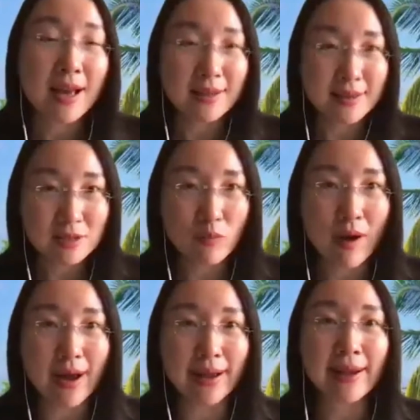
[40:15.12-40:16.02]
That's
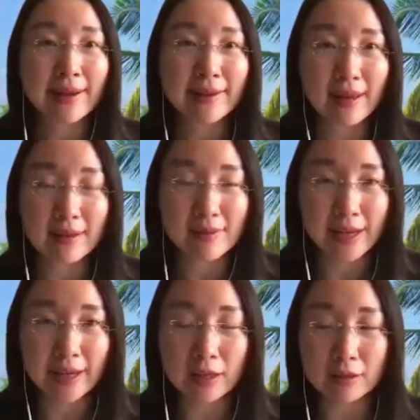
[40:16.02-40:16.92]
why
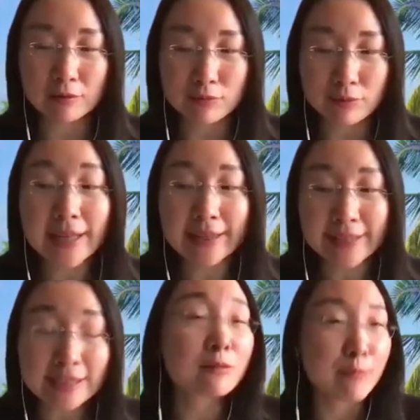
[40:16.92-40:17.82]
they really
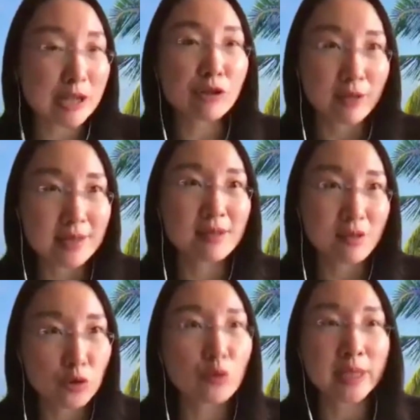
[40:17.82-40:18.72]
need specialists,
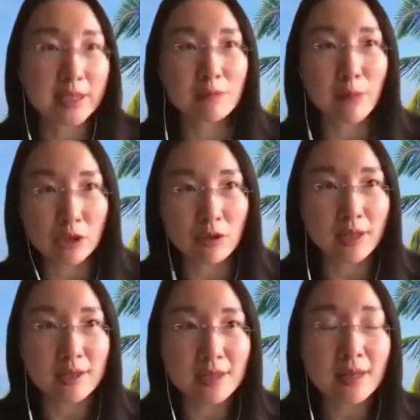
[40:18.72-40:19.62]
social media
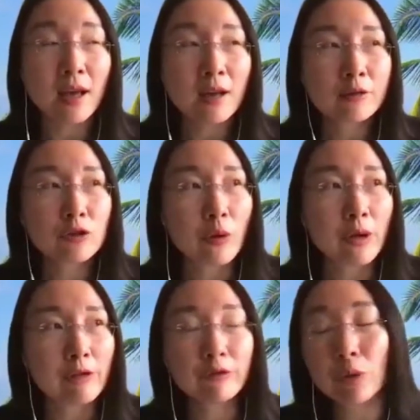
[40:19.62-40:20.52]
specialists. So
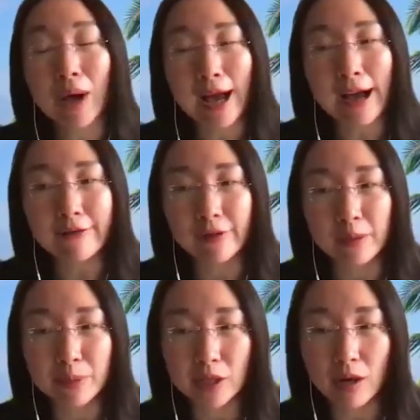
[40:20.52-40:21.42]
if you have a
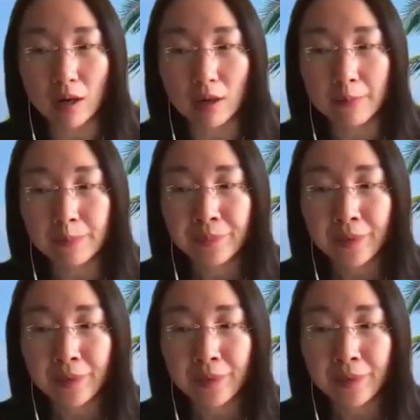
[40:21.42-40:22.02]
PR